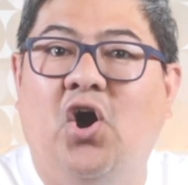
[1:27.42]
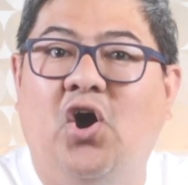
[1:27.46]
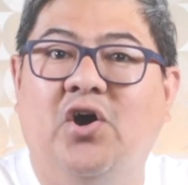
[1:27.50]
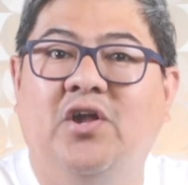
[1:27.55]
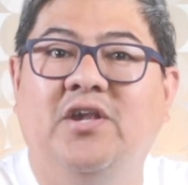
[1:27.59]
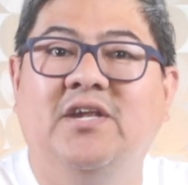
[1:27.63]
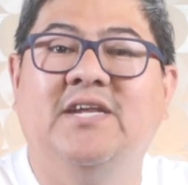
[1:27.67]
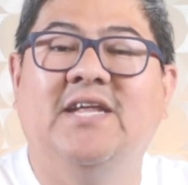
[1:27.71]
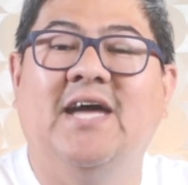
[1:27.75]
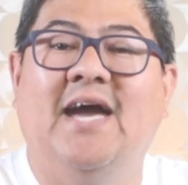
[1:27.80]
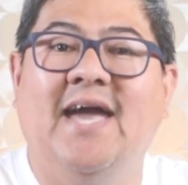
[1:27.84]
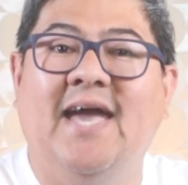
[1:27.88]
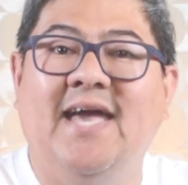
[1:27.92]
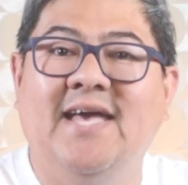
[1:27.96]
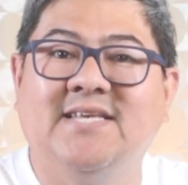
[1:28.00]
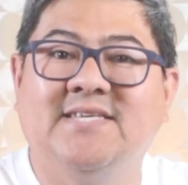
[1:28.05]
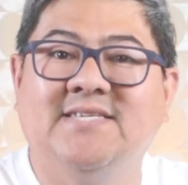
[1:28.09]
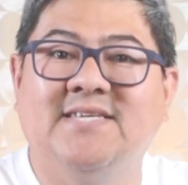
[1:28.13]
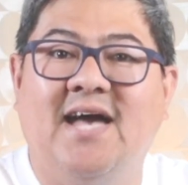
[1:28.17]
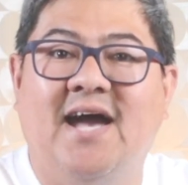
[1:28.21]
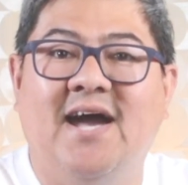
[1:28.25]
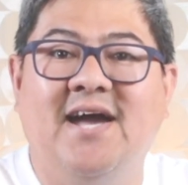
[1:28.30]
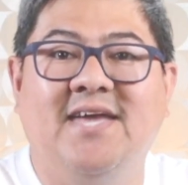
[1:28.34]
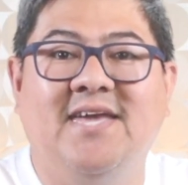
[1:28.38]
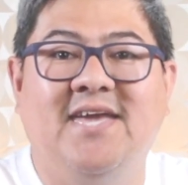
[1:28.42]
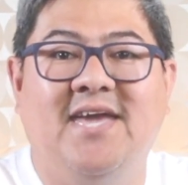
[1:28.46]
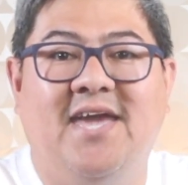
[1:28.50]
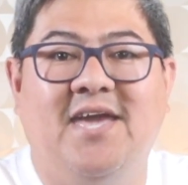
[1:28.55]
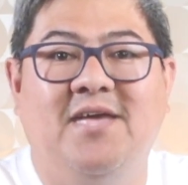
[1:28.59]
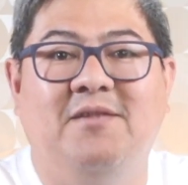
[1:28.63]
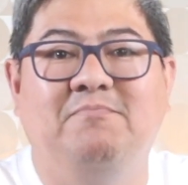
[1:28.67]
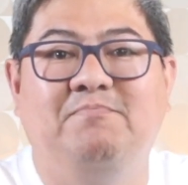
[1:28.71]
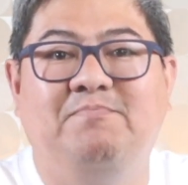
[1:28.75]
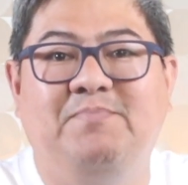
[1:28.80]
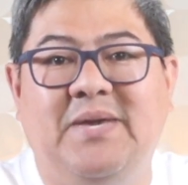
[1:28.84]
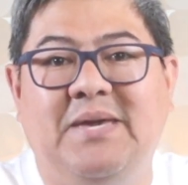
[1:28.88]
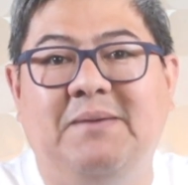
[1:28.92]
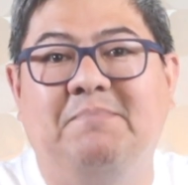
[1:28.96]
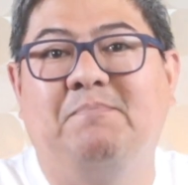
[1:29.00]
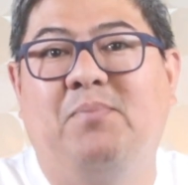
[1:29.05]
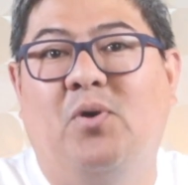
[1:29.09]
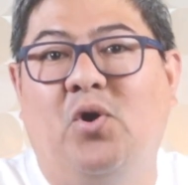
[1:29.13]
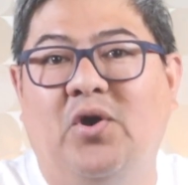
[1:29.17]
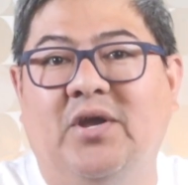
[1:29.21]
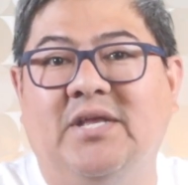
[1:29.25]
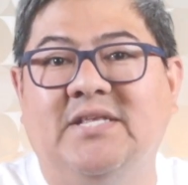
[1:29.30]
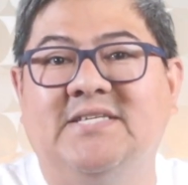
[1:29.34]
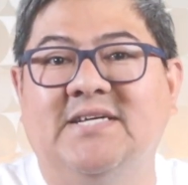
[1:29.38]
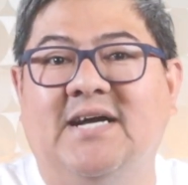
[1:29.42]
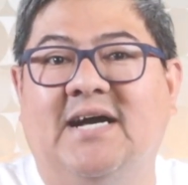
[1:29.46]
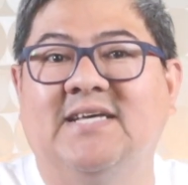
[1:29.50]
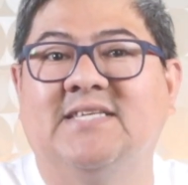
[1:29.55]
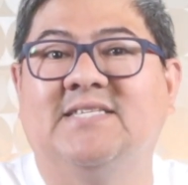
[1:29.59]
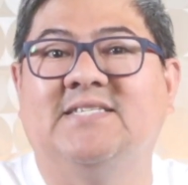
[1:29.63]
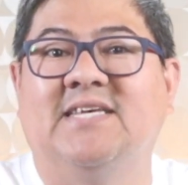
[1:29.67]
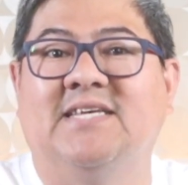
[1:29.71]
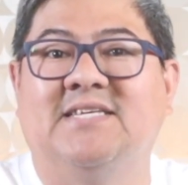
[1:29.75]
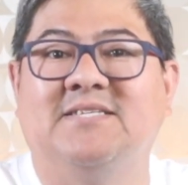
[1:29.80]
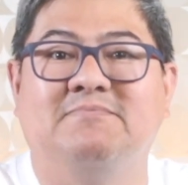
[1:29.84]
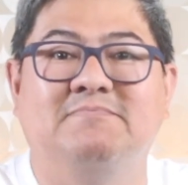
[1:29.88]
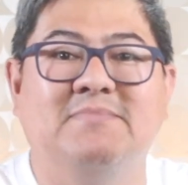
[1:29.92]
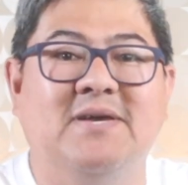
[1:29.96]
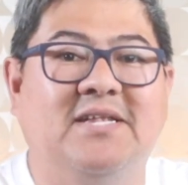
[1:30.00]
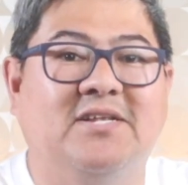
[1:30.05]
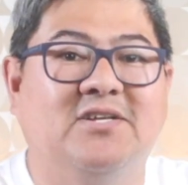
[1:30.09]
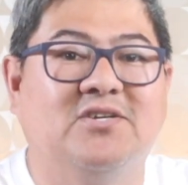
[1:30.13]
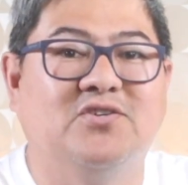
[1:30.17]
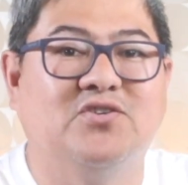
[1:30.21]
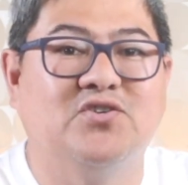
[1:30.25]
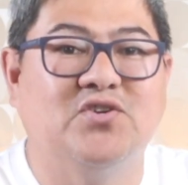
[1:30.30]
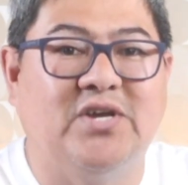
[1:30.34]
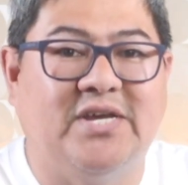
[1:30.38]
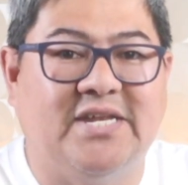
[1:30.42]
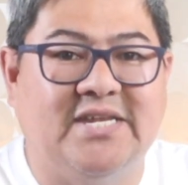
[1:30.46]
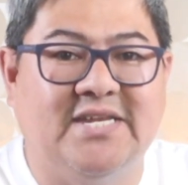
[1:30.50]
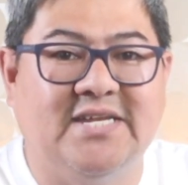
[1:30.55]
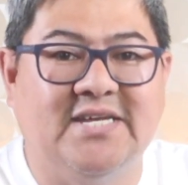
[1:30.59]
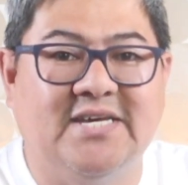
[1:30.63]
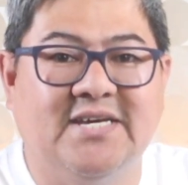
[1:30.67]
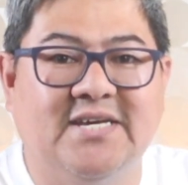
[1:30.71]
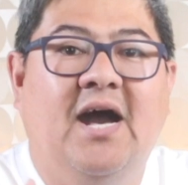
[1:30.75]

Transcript: on the S I N P points assessment grid.